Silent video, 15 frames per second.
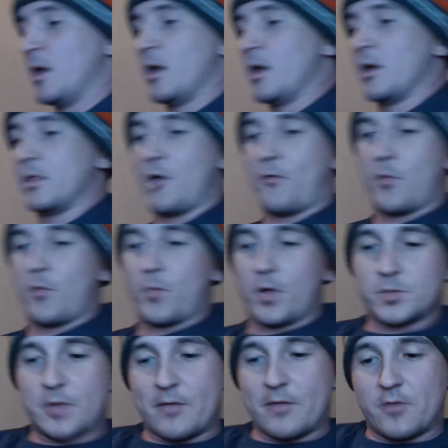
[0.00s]
Therefore, brothers,
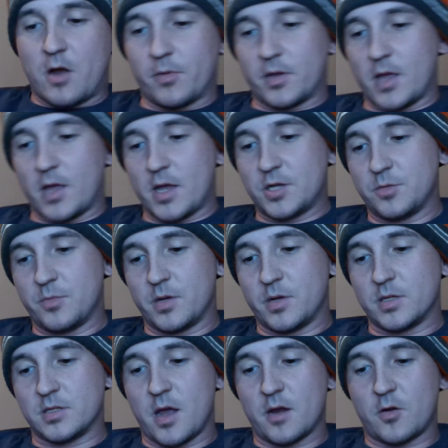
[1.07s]
we have an obligation, but it is
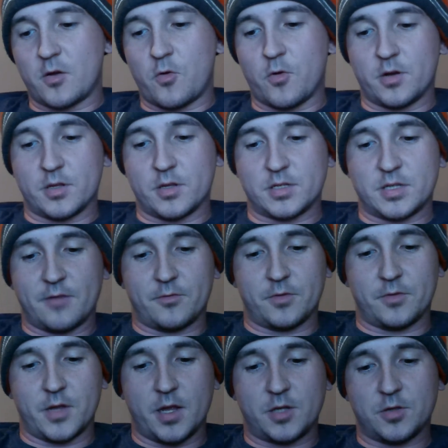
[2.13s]
not according to the sinful
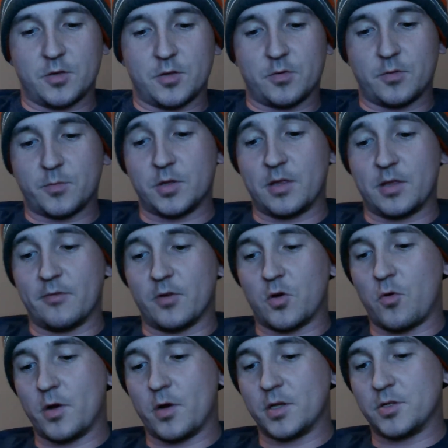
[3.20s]
nature to live
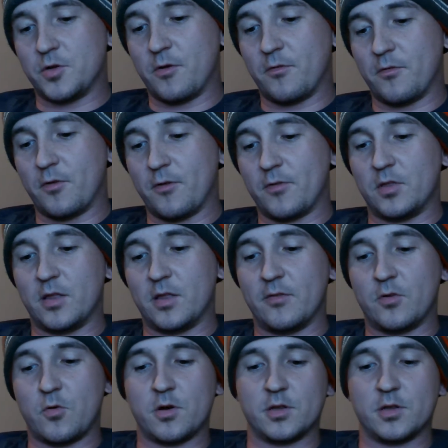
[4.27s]
according to it. For if you live
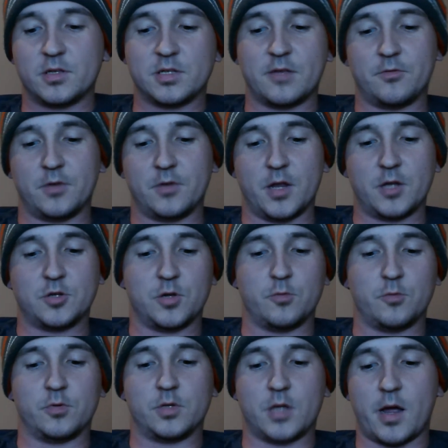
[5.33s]
according to the sinful nature, you
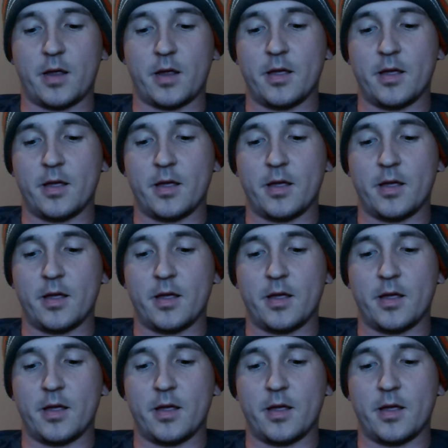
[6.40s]
will die.